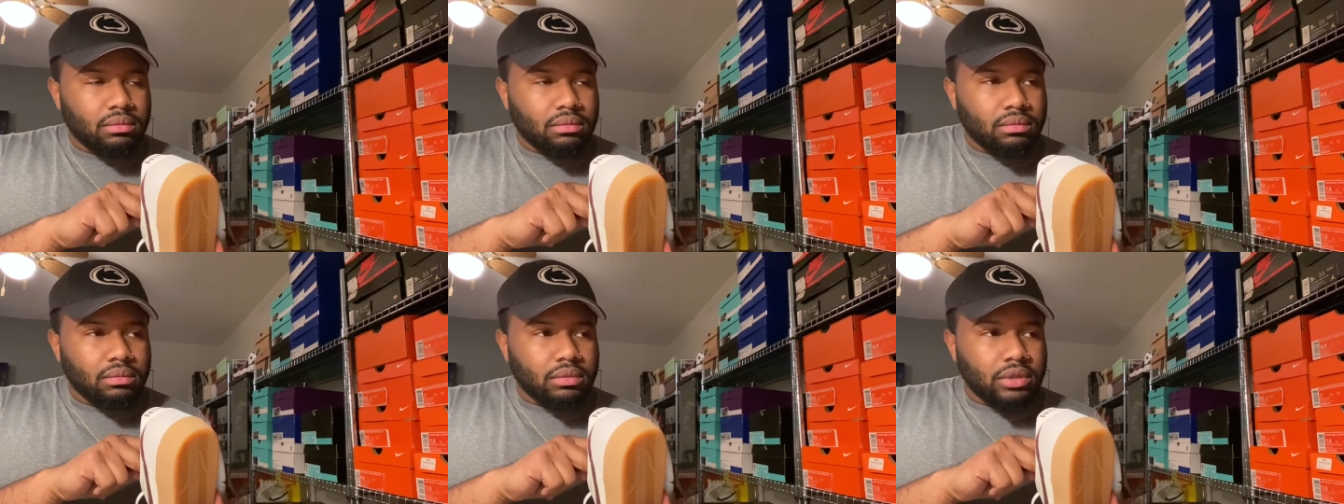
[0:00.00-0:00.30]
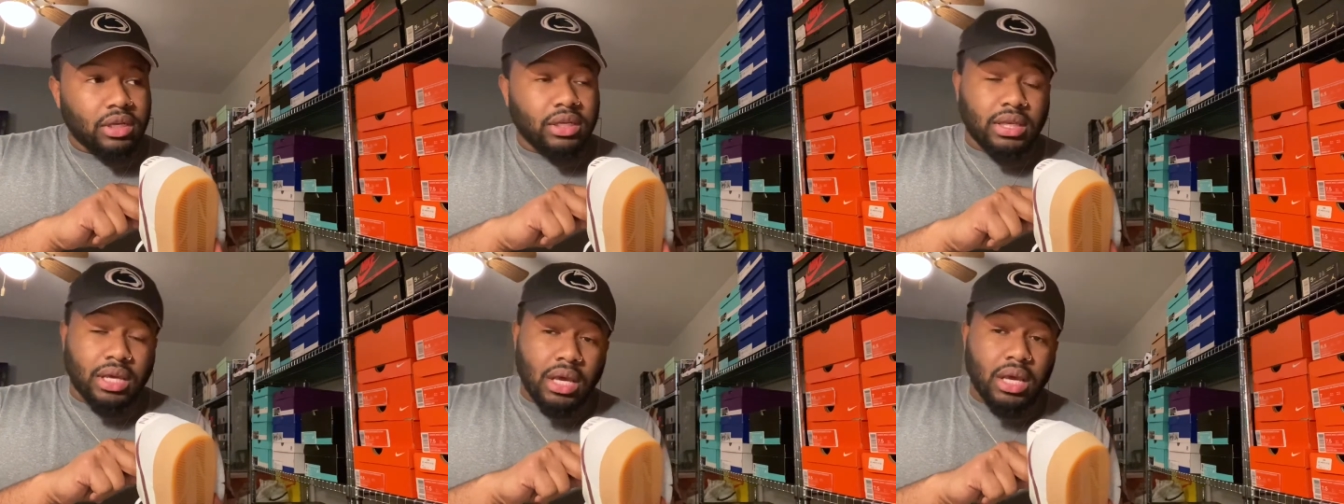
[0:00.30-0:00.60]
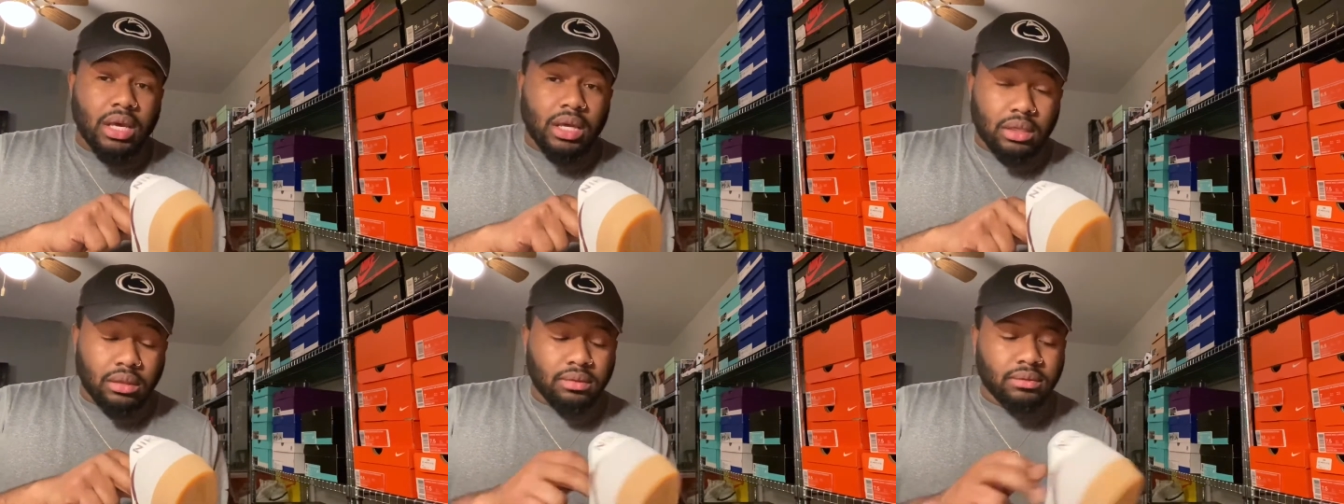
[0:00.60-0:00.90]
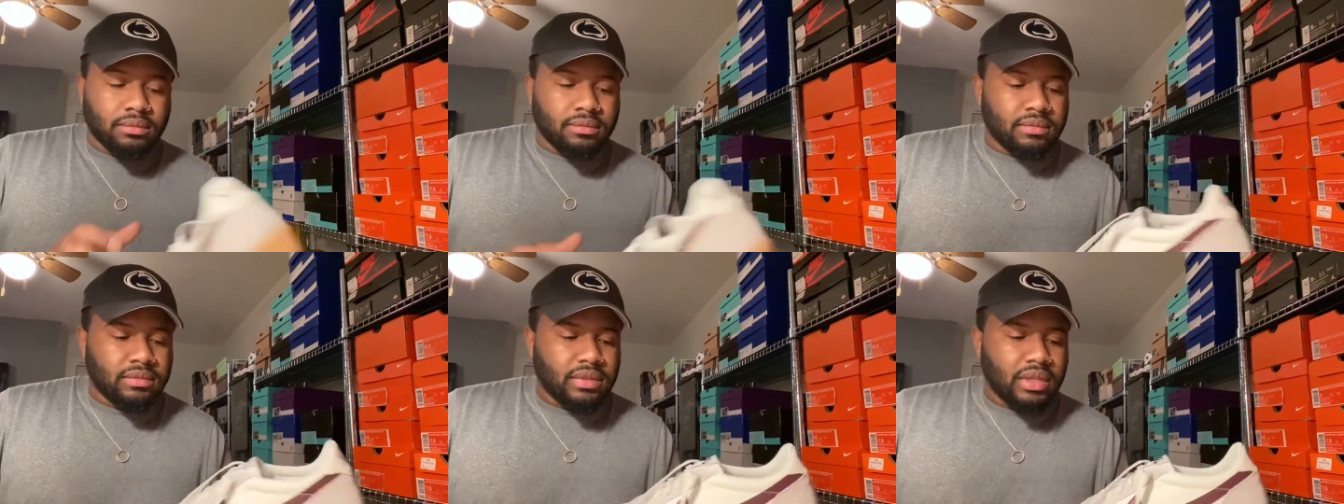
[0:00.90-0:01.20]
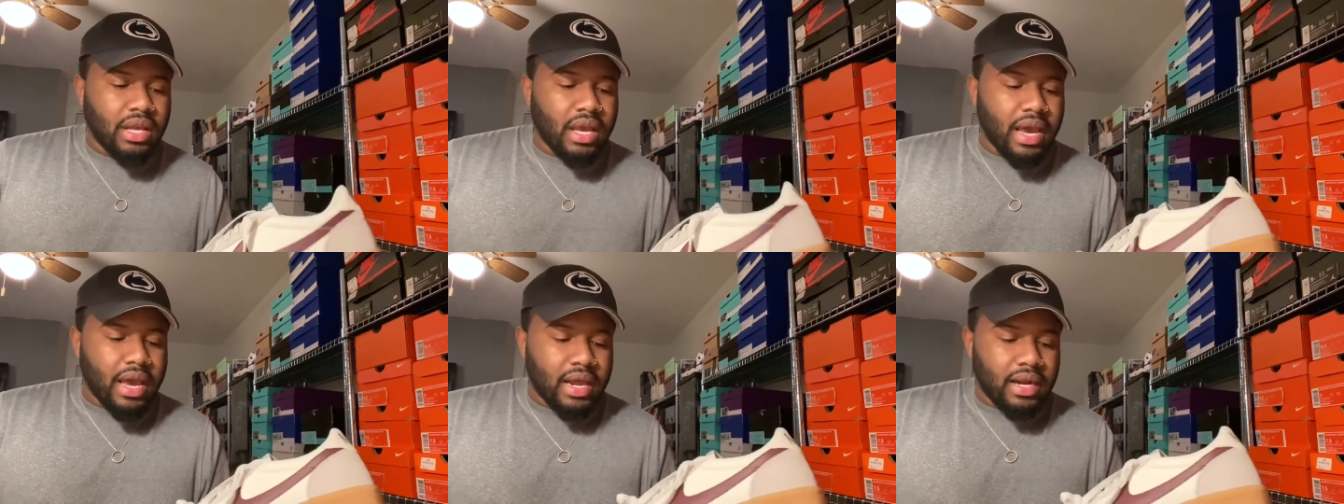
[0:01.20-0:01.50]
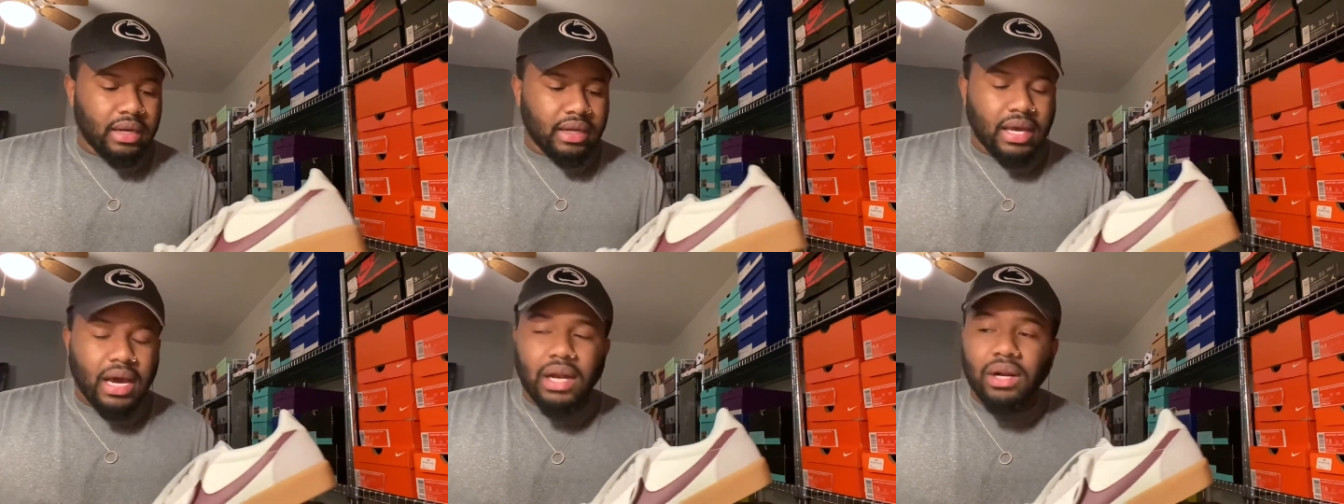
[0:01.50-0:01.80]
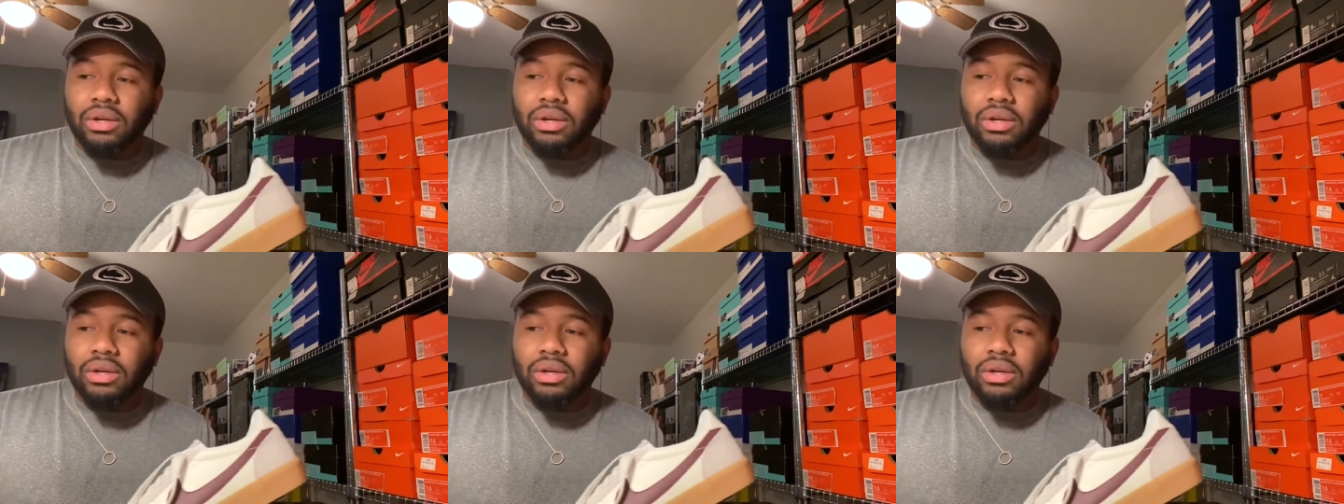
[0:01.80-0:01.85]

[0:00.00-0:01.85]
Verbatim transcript: again and got